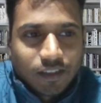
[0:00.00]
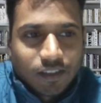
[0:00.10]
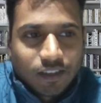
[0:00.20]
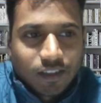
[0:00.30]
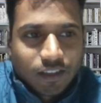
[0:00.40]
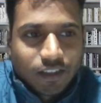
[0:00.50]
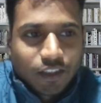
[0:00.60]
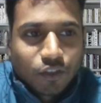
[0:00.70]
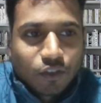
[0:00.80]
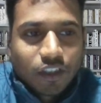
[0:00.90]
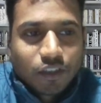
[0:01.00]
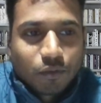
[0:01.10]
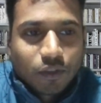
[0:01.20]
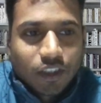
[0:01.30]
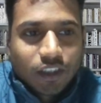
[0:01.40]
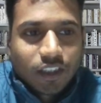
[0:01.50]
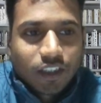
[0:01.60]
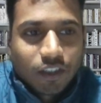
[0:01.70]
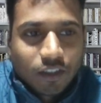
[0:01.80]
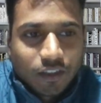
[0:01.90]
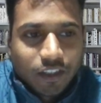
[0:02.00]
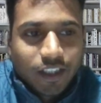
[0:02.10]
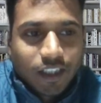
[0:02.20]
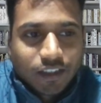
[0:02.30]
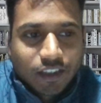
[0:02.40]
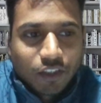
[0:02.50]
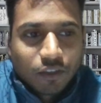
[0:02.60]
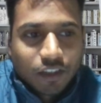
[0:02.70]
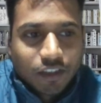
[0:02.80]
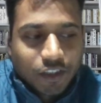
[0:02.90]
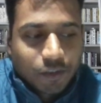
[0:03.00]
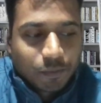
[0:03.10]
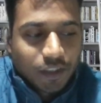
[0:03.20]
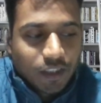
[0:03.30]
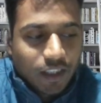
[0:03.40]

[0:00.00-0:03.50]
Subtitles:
The synchronous motor rotate at synchronous speed,